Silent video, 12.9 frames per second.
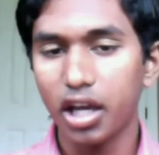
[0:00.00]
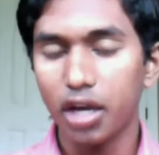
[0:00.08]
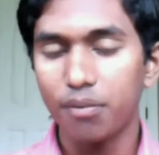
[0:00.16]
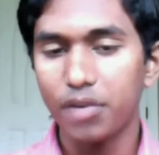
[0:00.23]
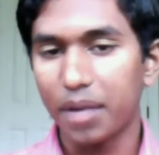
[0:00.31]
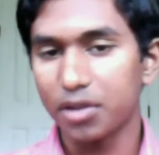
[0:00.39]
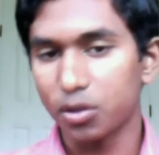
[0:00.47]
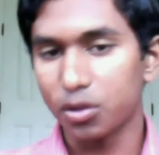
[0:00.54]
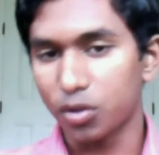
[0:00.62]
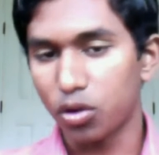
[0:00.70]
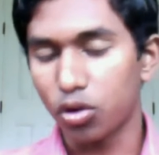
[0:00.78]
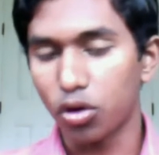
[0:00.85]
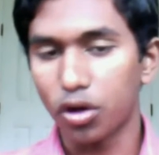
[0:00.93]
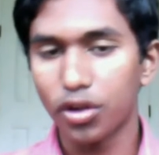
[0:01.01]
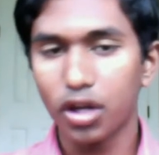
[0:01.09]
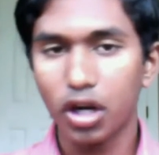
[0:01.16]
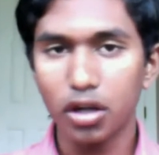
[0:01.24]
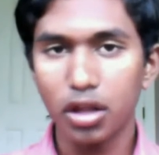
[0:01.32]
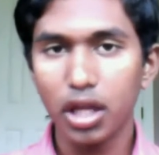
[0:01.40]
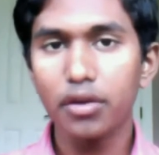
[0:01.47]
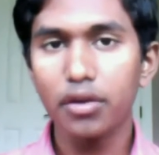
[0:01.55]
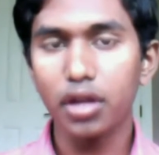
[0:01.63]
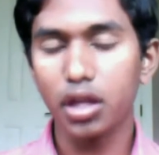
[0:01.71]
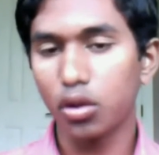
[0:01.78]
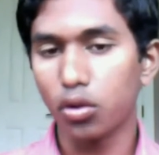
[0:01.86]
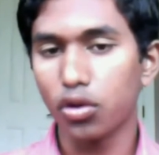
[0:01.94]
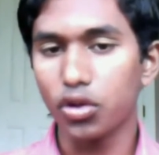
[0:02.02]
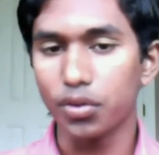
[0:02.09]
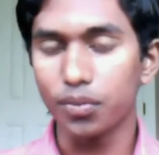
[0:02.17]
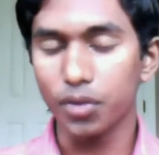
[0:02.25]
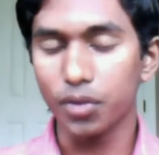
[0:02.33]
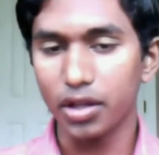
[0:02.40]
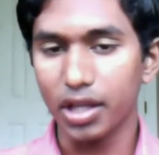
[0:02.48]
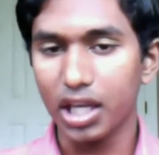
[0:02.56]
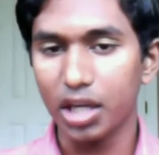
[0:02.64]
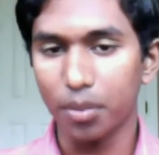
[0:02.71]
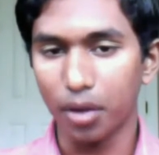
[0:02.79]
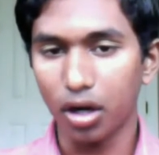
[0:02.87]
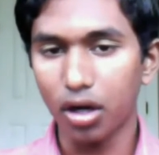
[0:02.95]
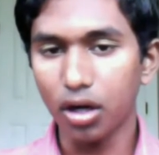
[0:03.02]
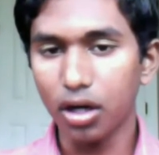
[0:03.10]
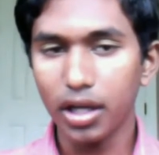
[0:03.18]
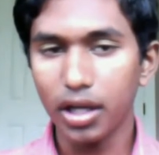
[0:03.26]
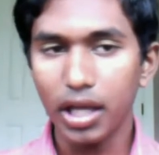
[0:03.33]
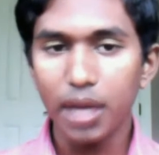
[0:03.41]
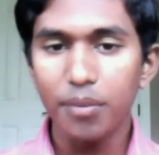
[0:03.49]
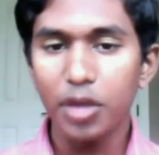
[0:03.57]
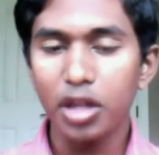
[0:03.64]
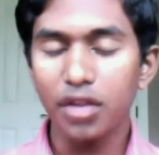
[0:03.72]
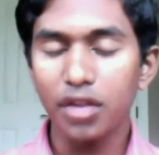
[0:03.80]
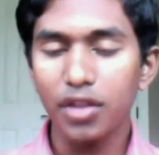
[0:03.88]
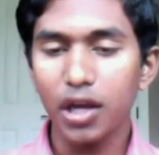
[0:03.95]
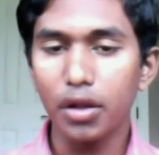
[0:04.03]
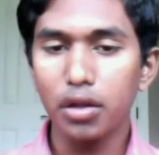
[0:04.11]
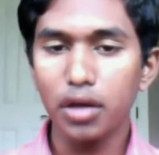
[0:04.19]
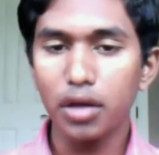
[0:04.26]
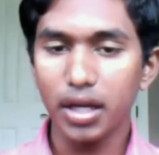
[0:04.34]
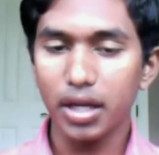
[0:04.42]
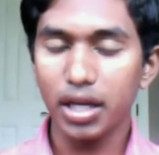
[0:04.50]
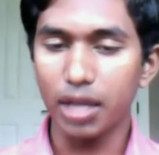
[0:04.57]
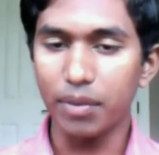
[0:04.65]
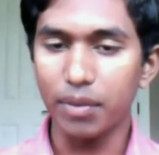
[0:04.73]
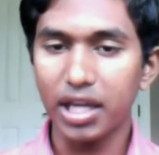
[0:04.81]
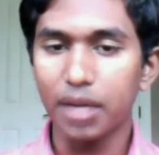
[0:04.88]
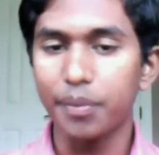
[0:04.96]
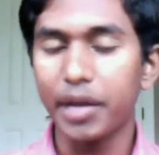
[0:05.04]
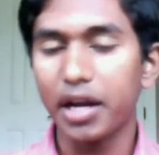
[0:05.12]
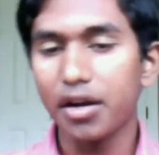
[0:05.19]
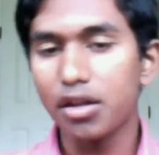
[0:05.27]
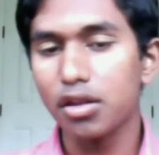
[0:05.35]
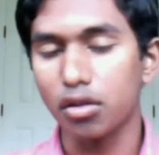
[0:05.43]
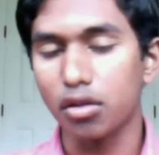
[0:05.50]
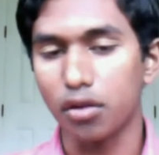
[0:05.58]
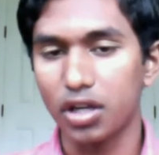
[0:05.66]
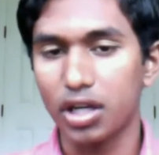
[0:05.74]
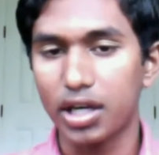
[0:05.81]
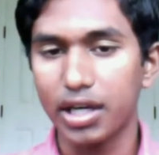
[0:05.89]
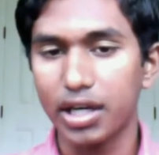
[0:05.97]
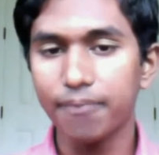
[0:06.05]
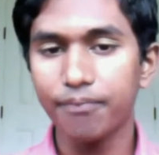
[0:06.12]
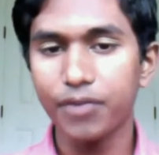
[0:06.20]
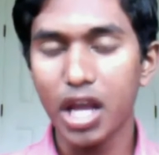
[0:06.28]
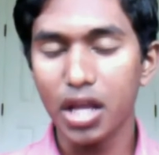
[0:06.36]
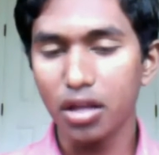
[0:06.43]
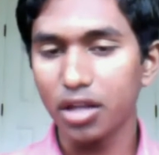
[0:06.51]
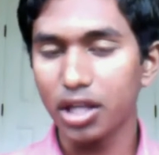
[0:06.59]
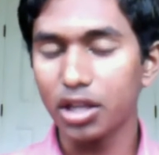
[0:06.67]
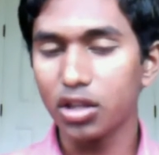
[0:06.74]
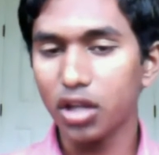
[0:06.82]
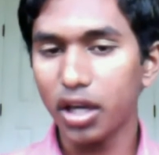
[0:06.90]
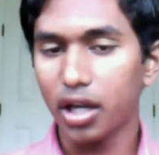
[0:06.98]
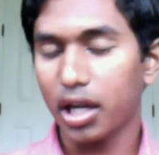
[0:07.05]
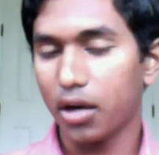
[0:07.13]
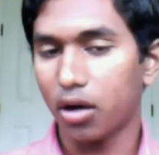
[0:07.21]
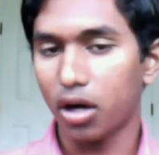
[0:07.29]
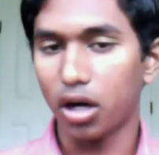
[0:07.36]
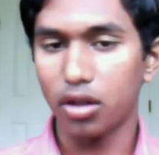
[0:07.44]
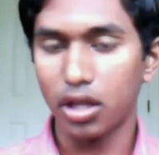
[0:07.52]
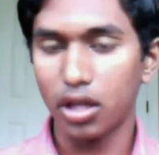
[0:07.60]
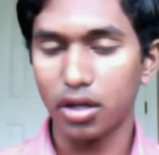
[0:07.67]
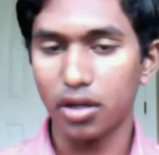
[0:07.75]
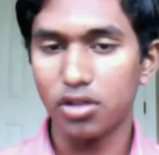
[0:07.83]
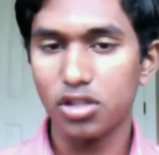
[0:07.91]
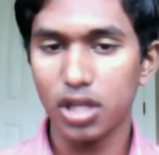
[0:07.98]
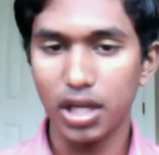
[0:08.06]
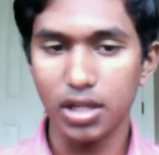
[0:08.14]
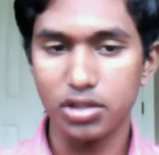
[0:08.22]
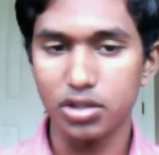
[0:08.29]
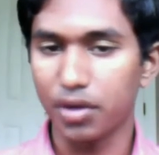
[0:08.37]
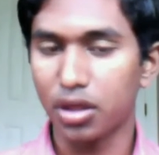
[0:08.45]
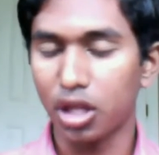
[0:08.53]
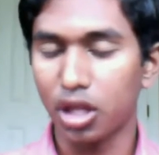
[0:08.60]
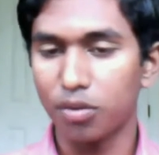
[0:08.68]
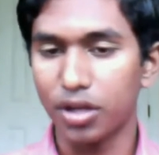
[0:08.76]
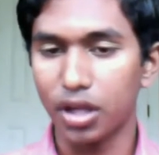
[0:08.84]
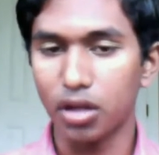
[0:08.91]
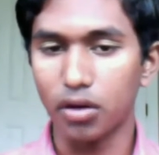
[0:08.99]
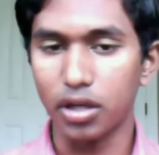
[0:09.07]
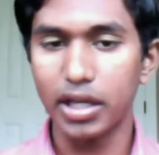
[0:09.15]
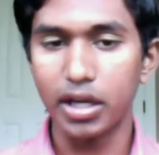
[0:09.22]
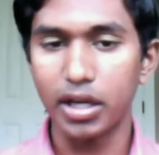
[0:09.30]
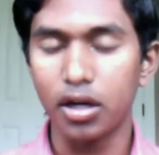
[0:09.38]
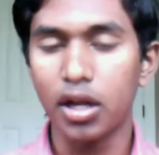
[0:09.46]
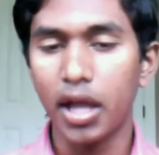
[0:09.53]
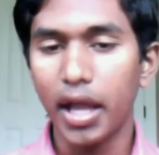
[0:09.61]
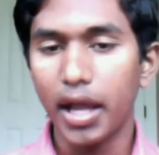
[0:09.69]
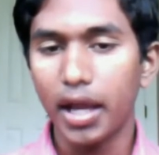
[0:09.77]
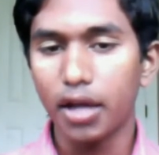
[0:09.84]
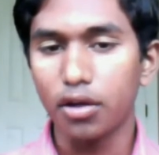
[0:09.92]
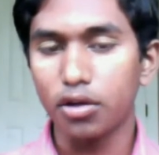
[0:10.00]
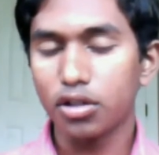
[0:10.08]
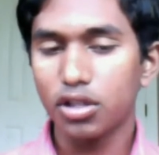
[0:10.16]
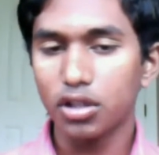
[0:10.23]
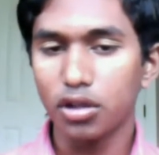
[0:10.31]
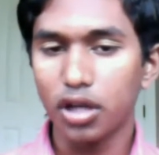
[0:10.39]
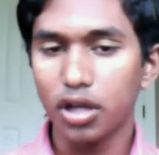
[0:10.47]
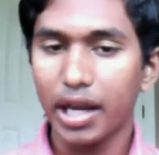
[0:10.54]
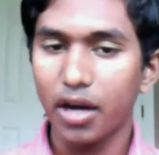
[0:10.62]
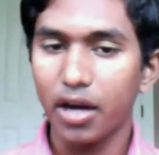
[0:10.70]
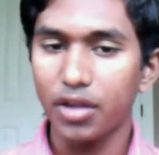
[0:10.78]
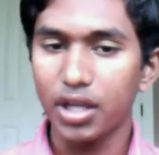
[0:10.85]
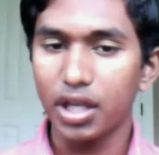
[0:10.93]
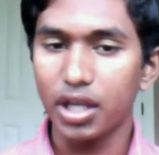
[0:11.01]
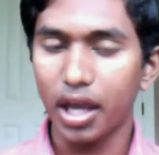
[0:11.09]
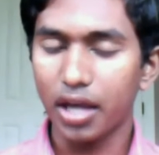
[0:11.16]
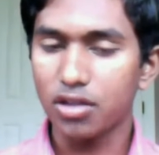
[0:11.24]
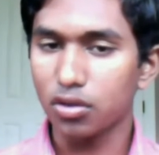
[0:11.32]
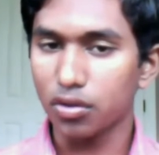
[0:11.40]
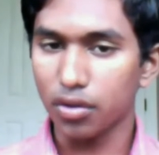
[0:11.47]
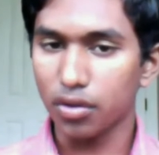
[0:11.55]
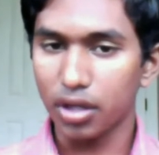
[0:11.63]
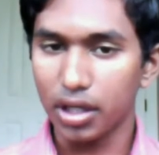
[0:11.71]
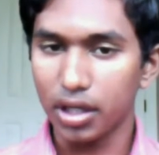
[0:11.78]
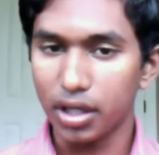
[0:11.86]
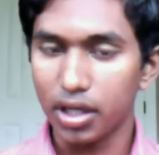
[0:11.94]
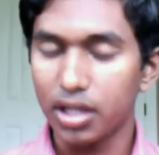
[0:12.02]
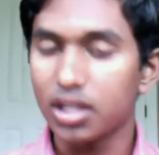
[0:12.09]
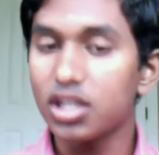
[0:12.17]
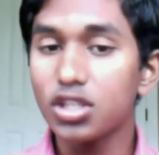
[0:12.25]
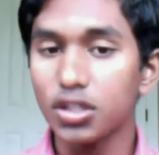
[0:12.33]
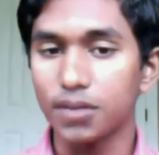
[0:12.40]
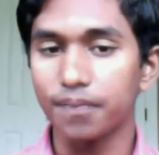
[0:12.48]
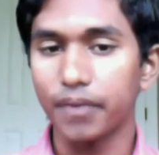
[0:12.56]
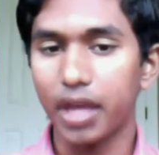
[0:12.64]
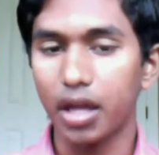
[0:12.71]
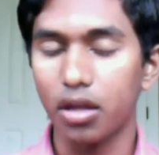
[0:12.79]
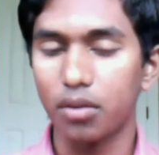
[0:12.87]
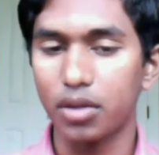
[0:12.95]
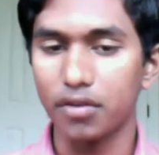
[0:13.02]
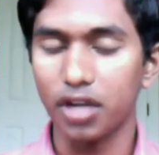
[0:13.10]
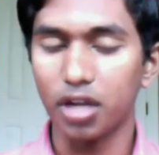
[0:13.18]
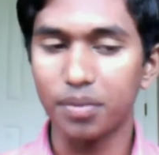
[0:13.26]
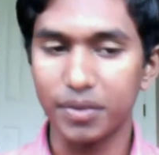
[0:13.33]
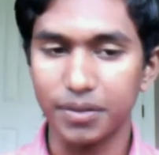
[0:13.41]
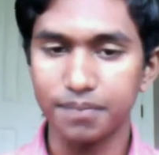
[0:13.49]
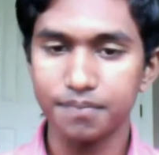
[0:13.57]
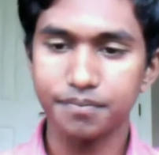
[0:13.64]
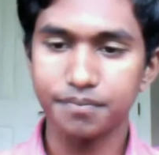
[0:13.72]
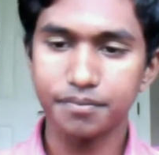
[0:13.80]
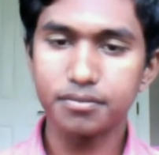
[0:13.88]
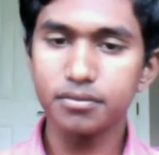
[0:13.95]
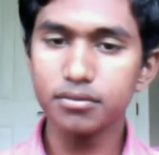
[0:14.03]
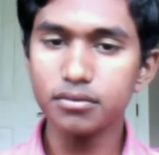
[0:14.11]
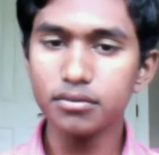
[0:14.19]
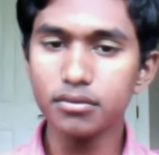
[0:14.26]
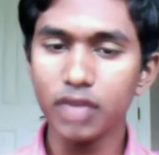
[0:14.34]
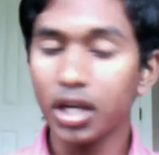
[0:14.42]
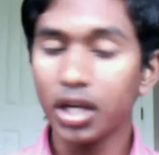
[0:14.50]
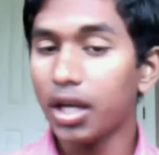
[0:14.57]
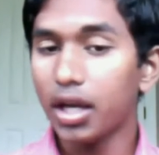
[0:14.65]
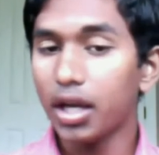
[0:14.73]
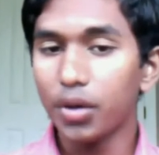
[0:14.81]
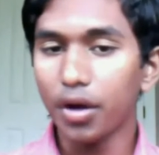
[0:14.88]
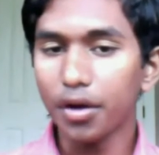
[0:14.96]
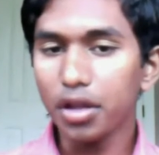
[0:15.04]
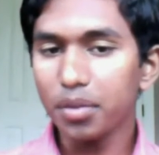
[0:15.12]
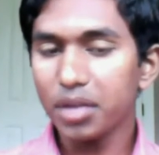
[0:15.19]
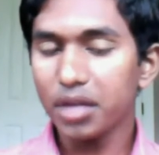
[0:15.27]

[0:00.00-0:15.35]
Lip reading: being able to record the heart sounds and store them in the EMR means that they also can make comparisons over time. So they can look at how a heart sound has changed over 6 months or a year in order to look at how the actual condition has been developing. We also believe it